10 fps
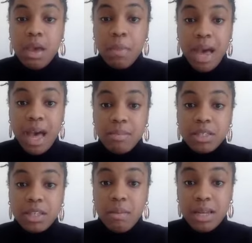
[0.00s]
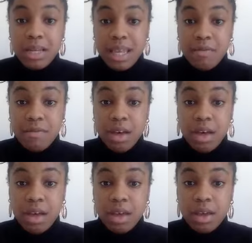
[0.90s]
Perhaps coming
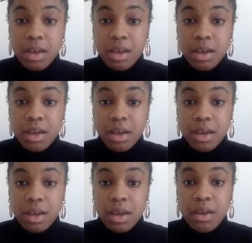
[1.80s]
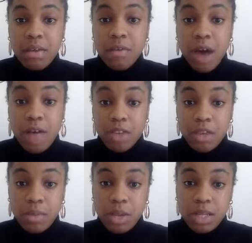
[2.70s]
together for other
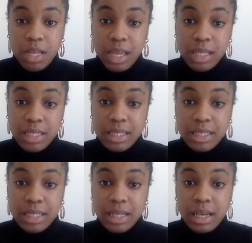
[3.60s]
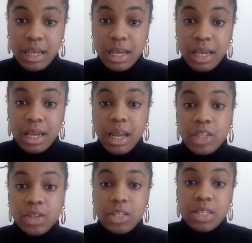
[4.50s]
communities, like
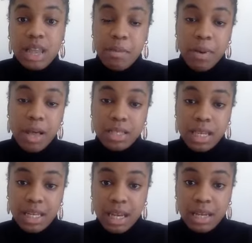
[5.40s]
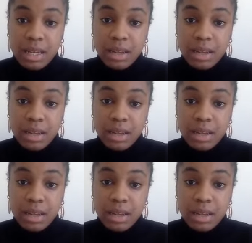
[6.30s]
John Schlapobersky did